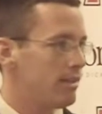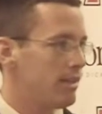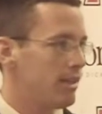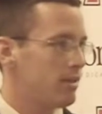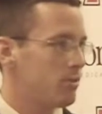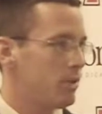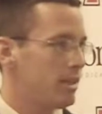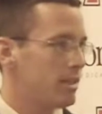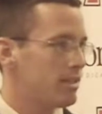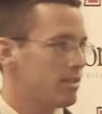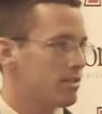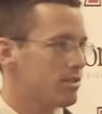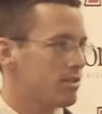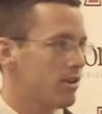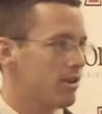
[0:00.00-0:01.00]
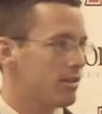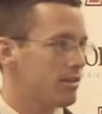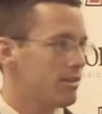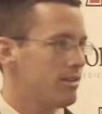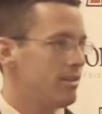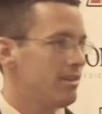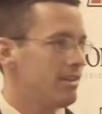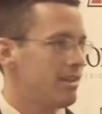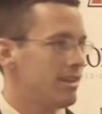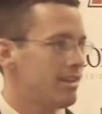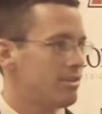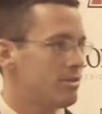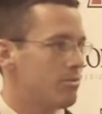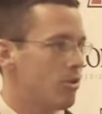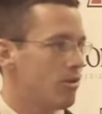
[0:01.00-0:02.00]
and we get to start
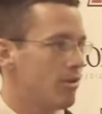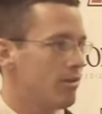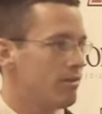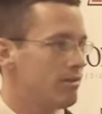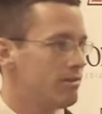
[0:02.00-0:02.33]
tomorrow.